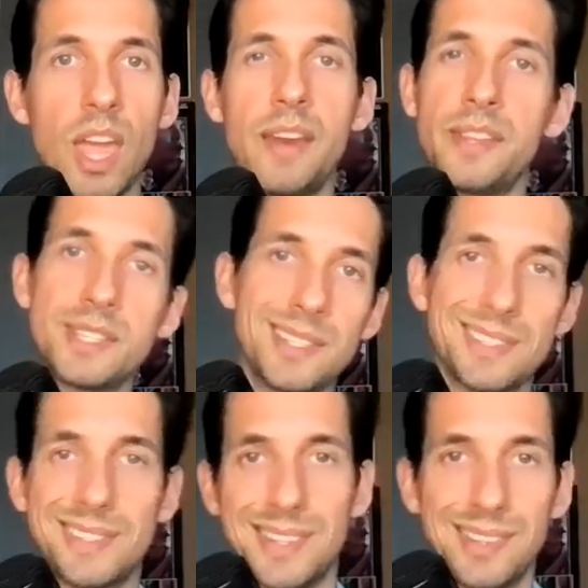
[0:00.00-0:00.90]
And this
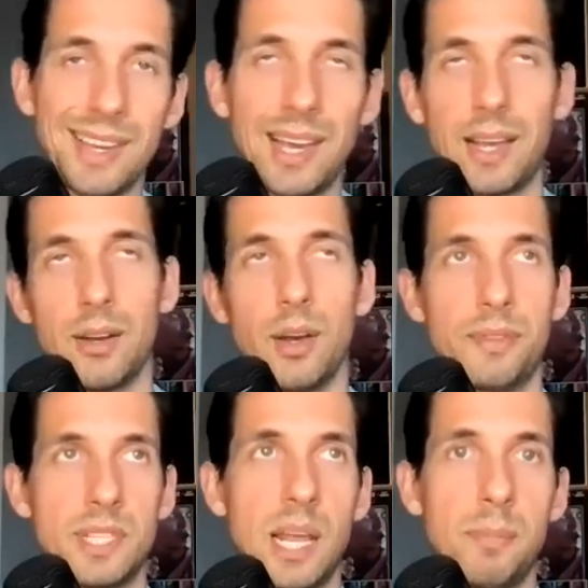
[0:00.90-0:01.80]
is, I don't know if
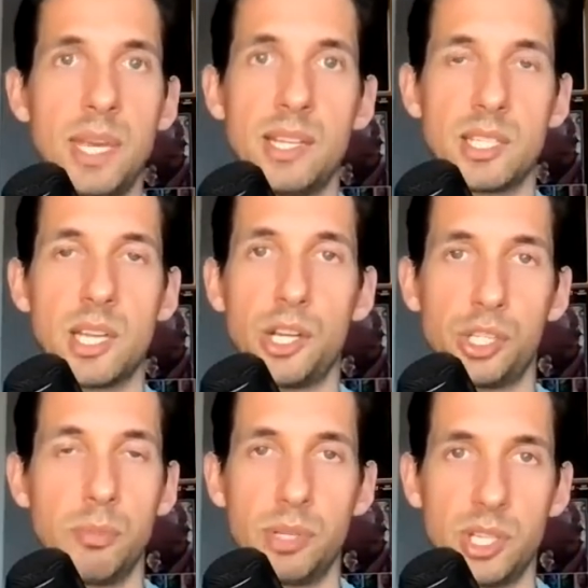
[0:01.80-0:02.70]
it's an IP
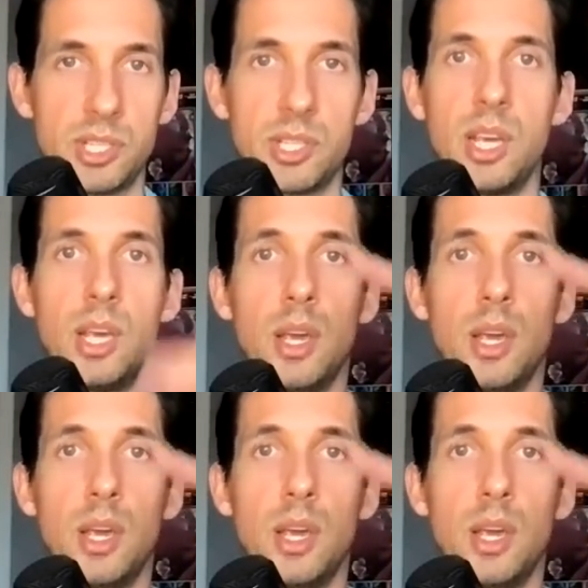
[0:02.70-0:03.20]
discussion, but just,